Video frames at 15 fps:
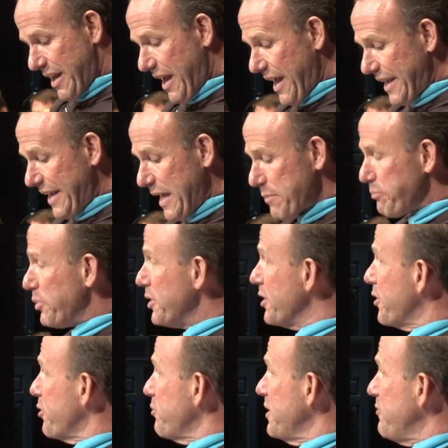I can't pull a
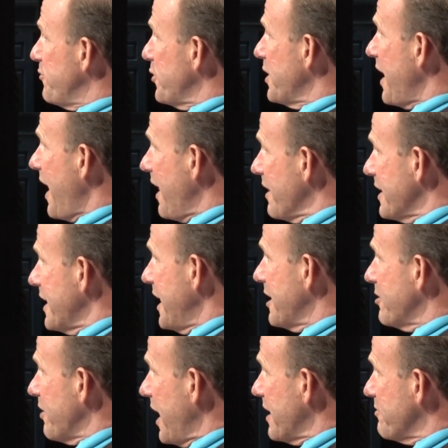3-foot
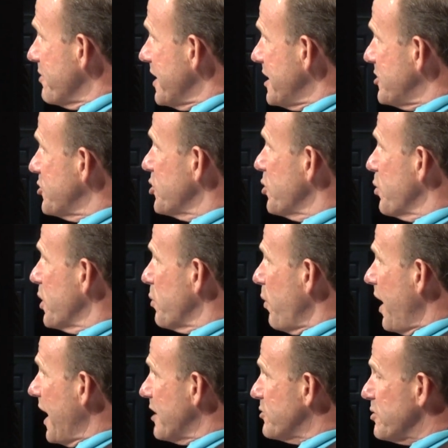alligator out of Lake Sherwood
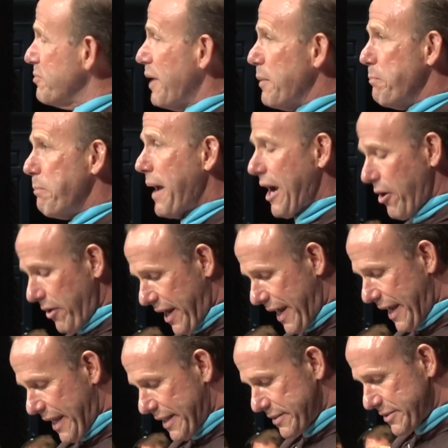Wise with my bare
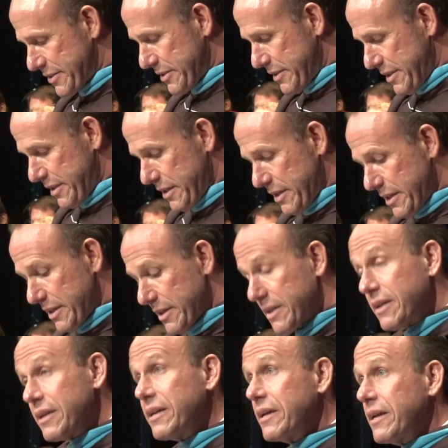hands,
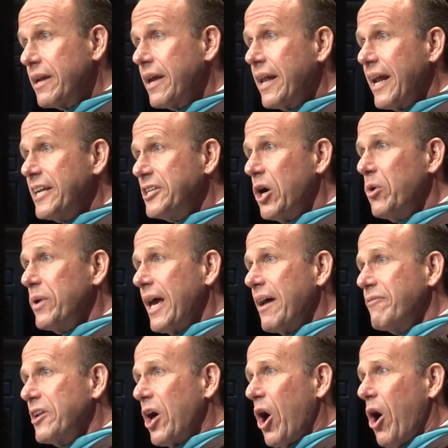and I don't
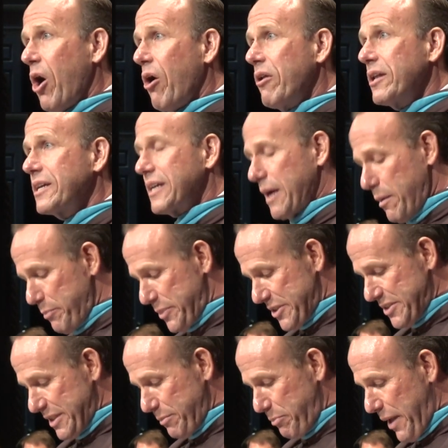have an
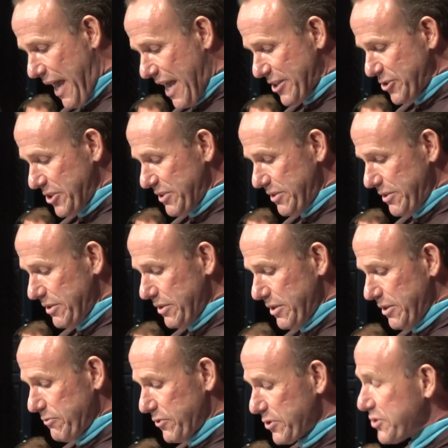all-encompassing passion
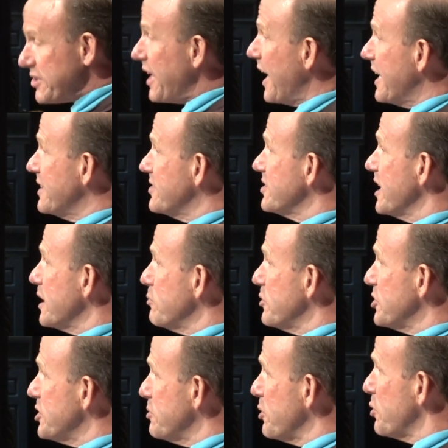for science like
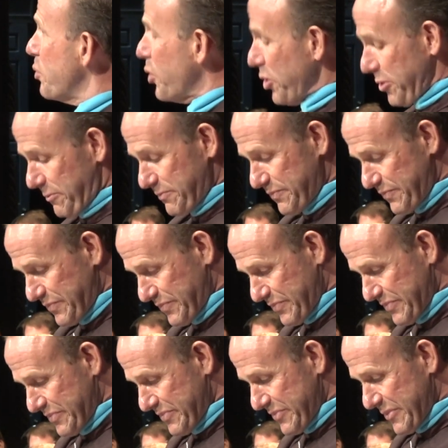Mr. McWhorter,
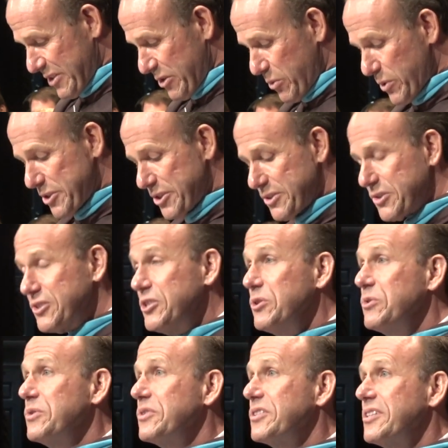which his
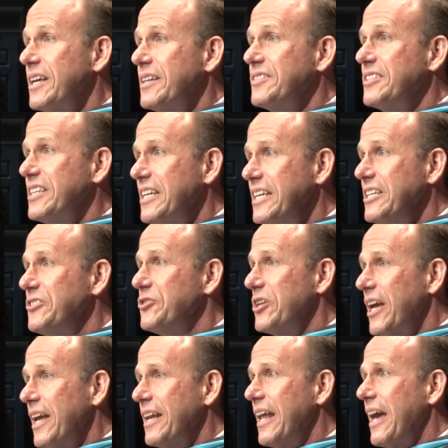students sense each
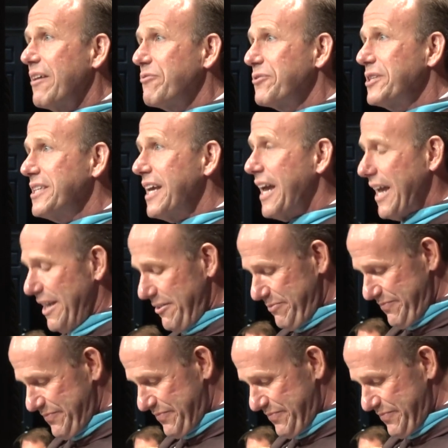and every day.